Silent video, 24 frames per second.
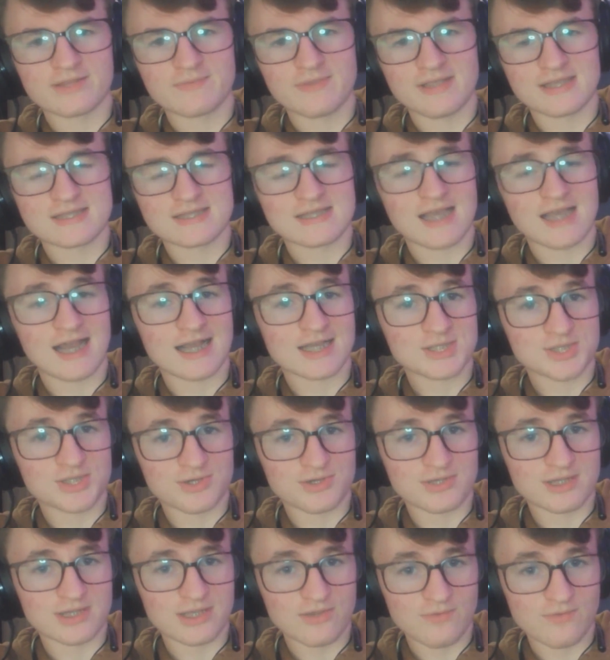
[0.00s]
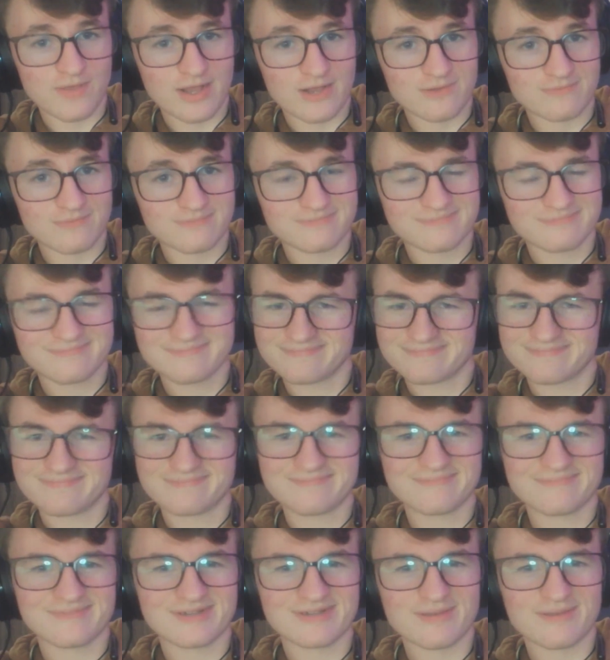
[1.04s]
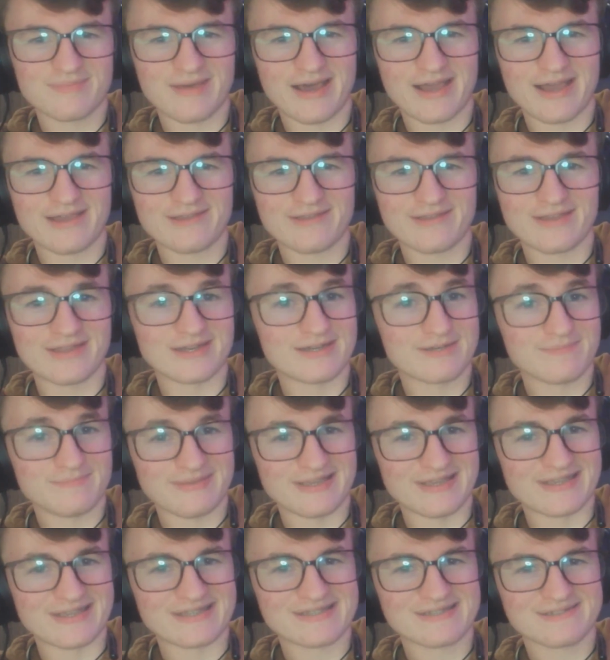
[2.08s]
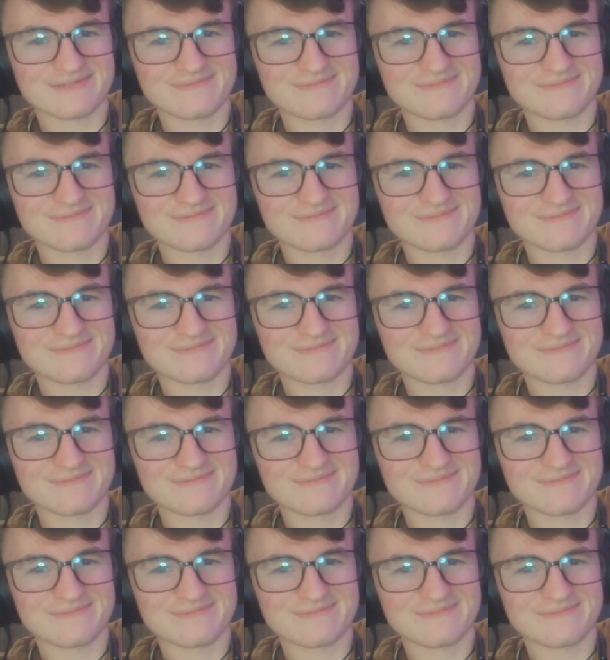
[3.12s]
because I certainly will. Goodbye and peace.